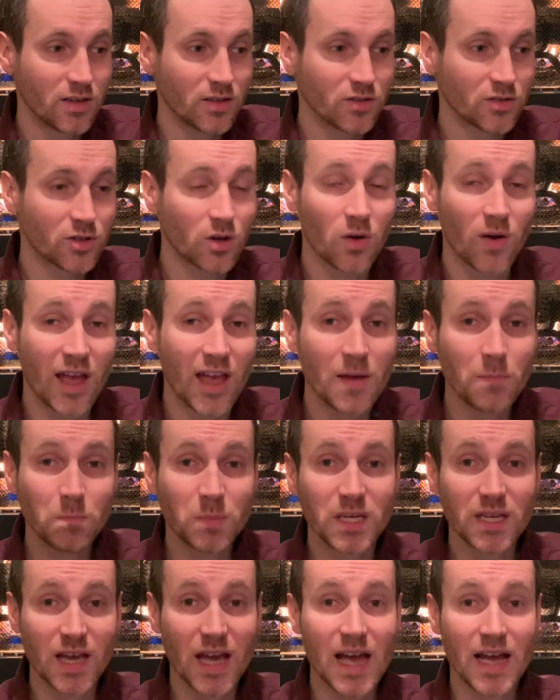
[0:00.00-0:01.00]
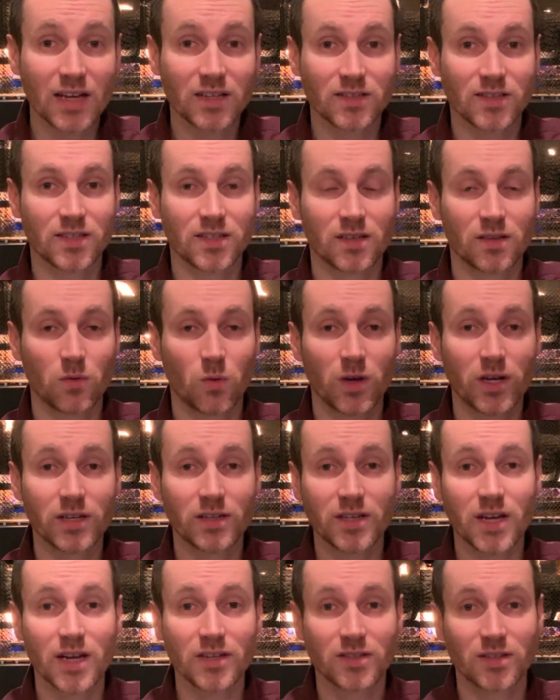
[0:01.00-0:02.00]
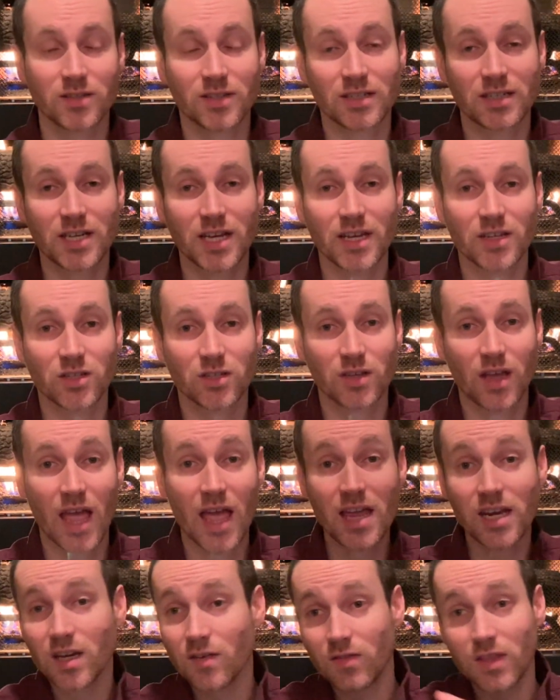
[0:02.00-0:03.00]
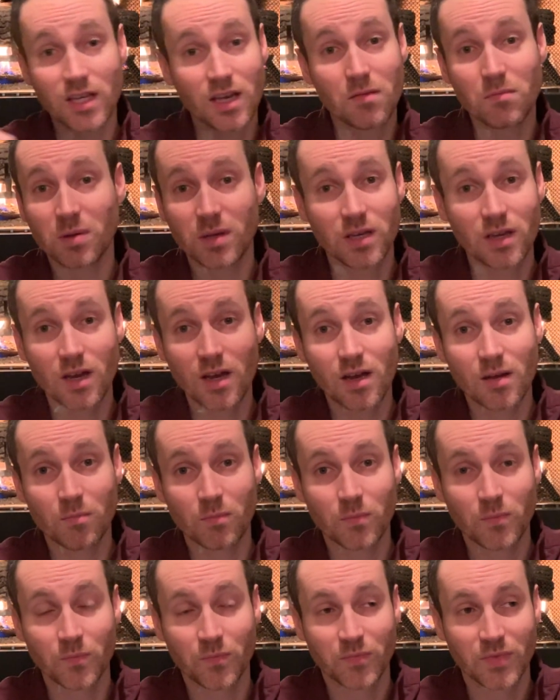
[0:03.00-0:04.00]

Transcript: So npx, what it does is it takes any of the npm